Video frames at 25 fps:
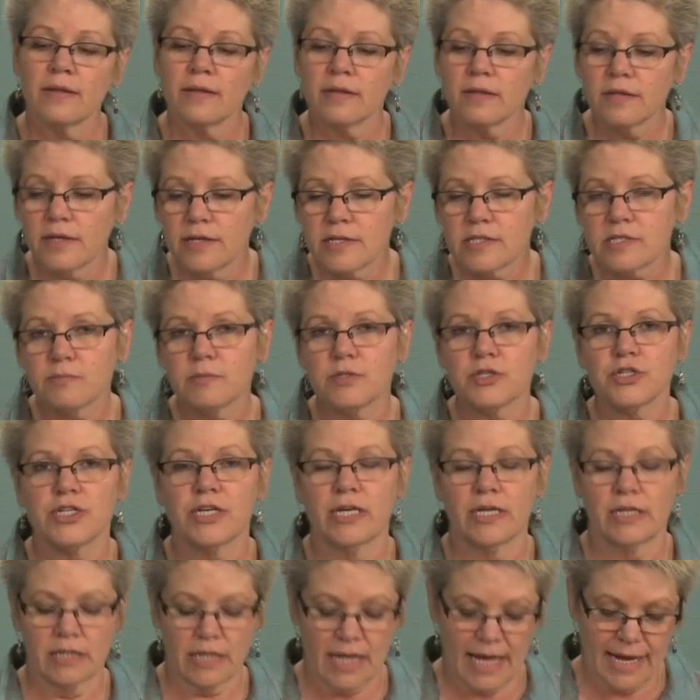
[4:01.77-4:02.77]
This
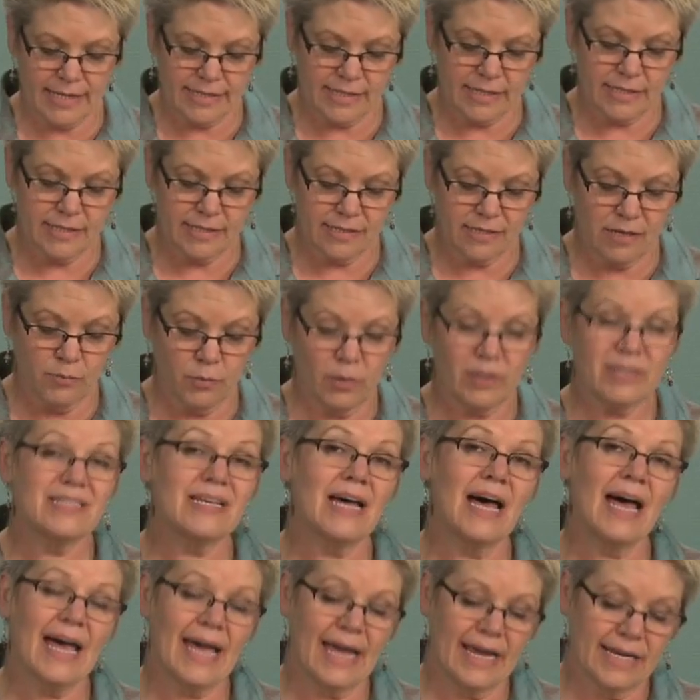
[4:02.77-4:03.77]
machine likes it somewhat
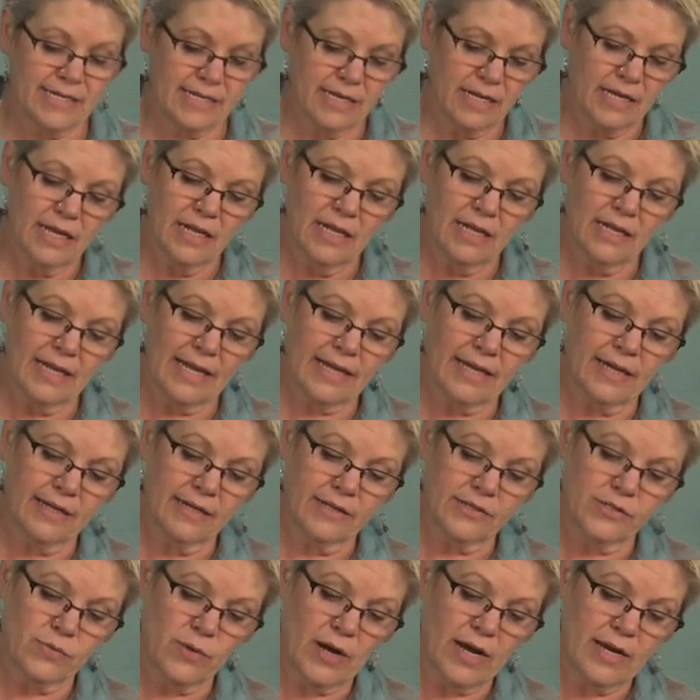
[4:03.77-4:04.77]
tight, like it
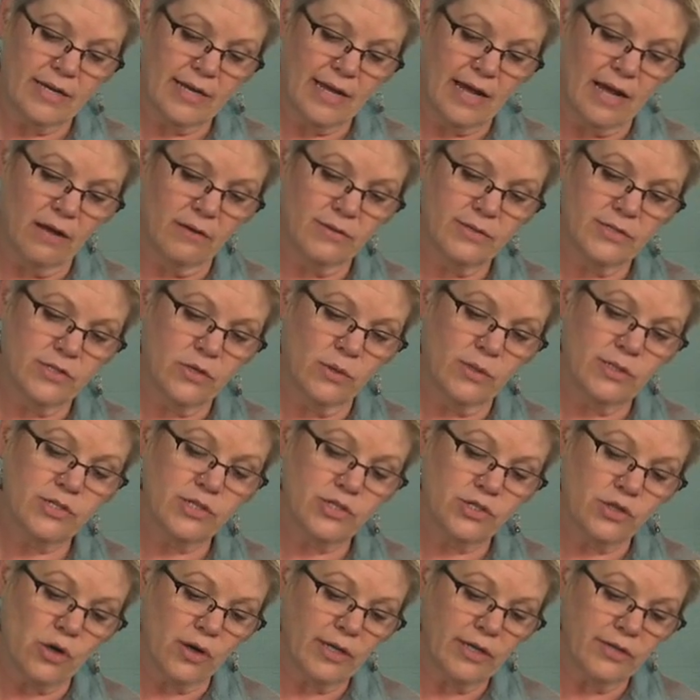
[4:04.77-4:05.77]
is right now. So it's
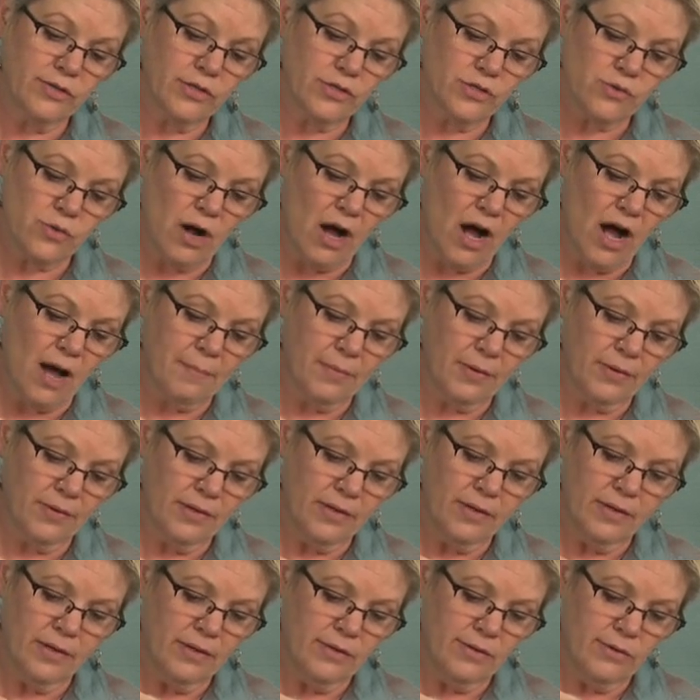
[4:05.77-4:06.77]
starting to drop.
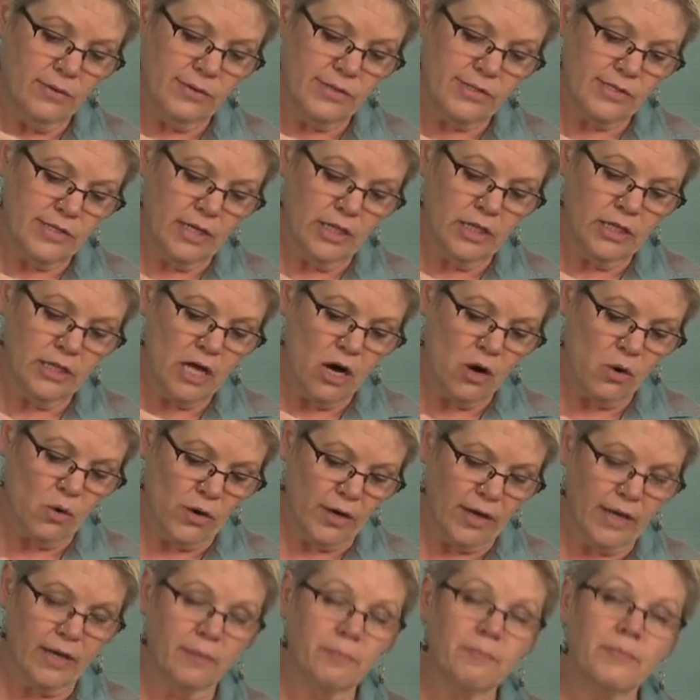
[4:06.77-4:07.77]
You can see it
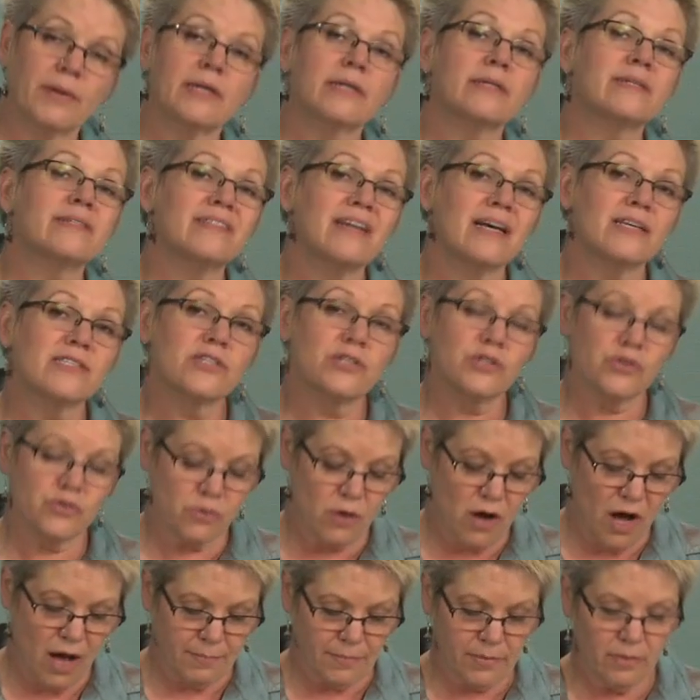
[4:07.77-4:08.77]
lowering, but it doesn't
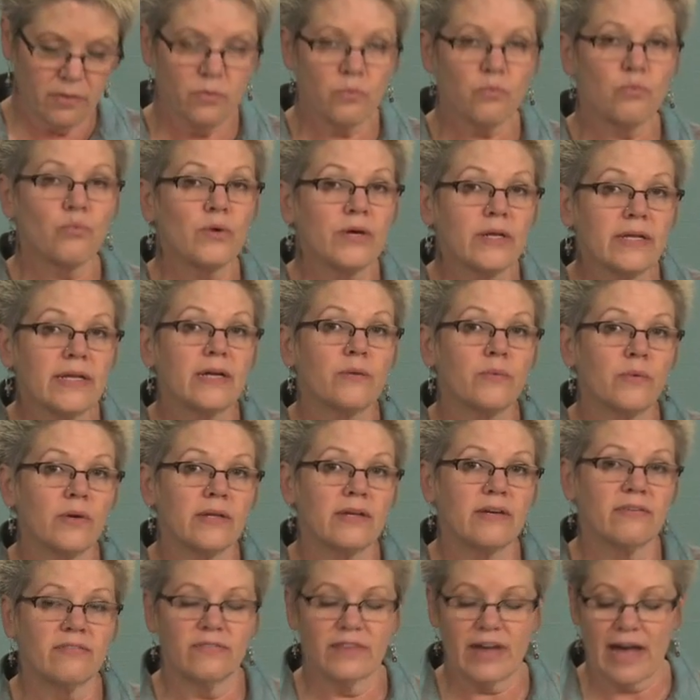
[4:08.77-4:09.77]
drop really,
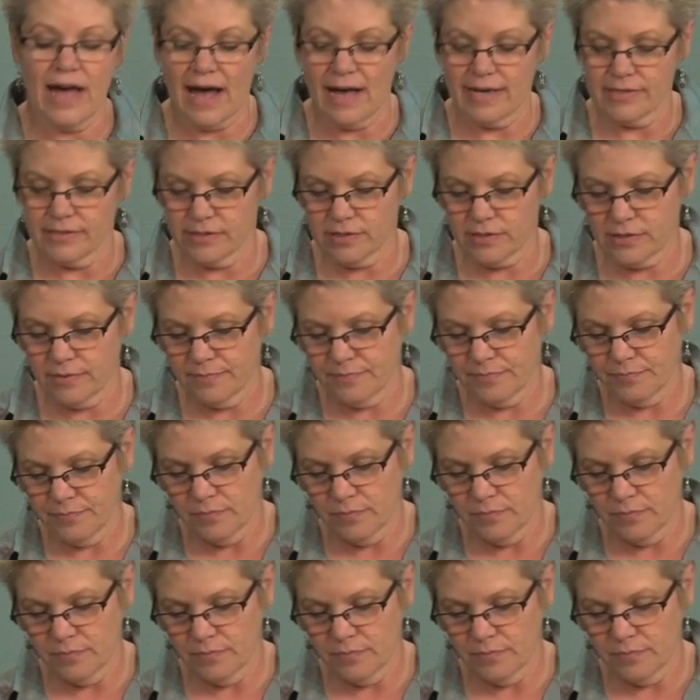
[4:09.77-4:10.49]
really fast.